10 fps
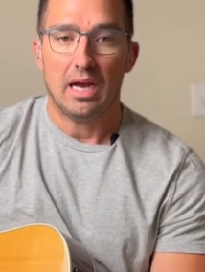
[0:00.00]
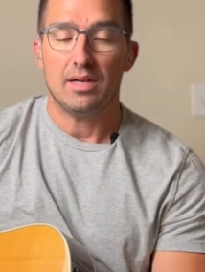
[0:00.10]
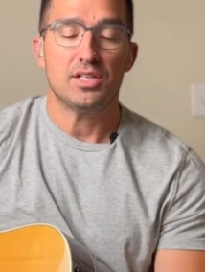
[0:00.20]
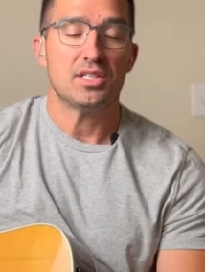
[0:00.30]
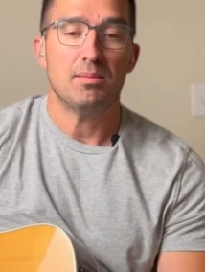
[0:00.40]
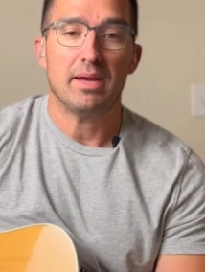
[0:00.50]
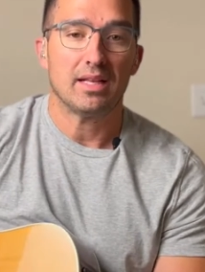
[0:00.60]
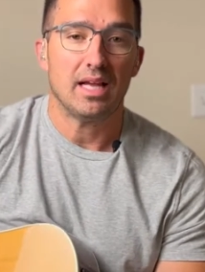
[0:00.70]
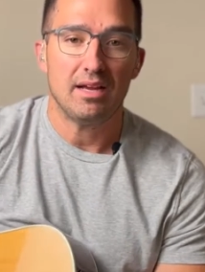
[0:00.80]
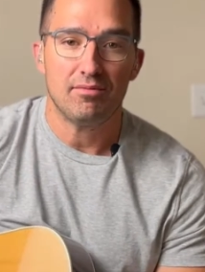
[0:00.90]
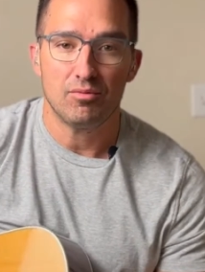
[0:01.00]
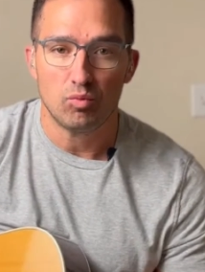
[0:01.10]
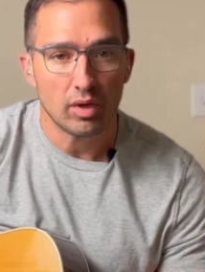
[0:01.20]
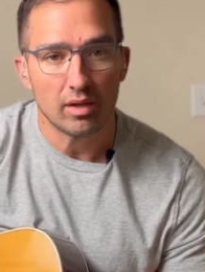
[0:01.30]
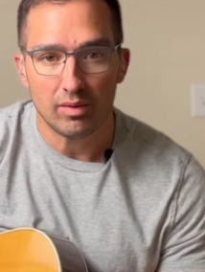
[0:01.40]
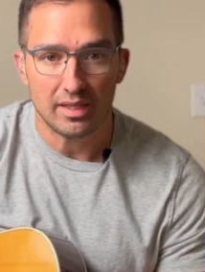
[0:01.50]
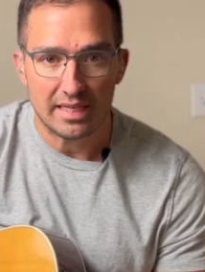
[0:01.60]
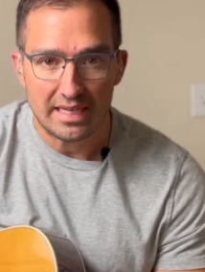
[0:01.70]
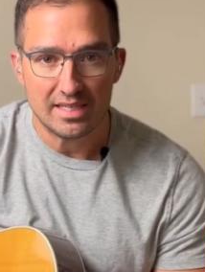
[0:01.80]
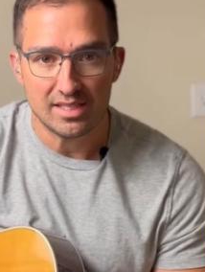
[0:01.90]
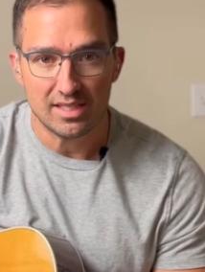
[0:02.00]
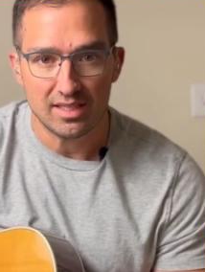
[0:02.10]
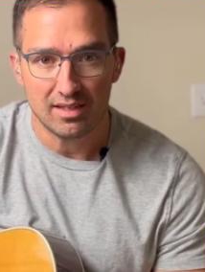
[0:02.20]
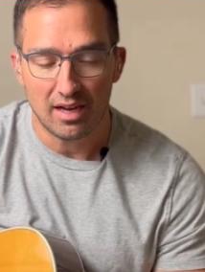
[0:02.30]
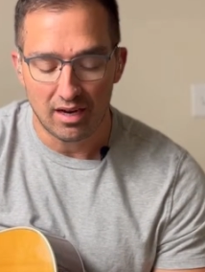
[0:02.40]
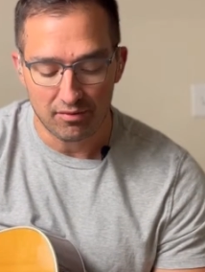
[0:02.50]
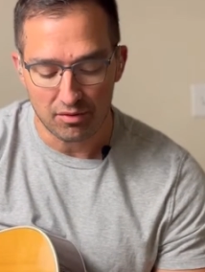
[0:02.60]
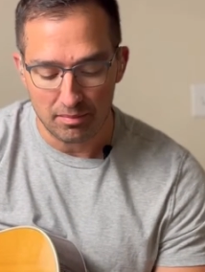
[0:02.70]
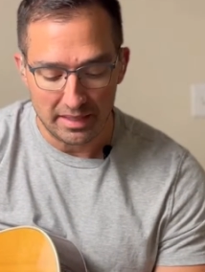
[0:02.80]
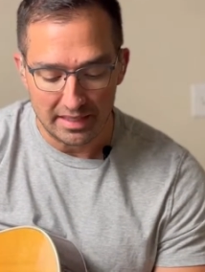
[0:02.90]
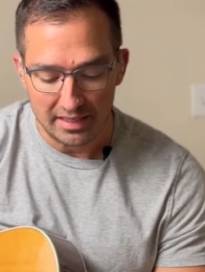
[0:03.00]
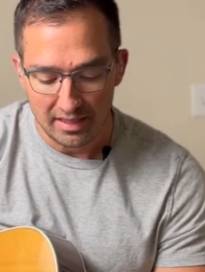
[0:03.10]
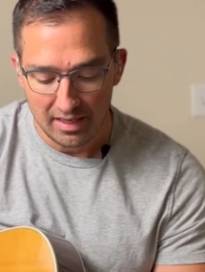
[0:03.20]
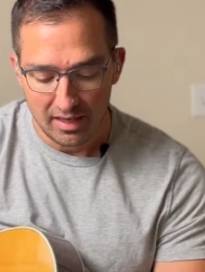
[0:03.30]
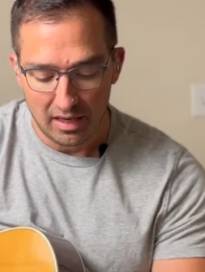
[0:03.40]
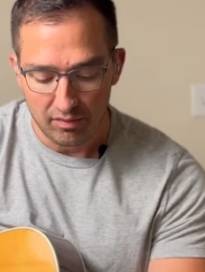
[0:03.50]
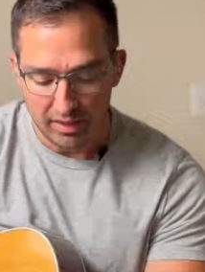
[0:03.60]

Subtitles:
just to make life really easy for me. I've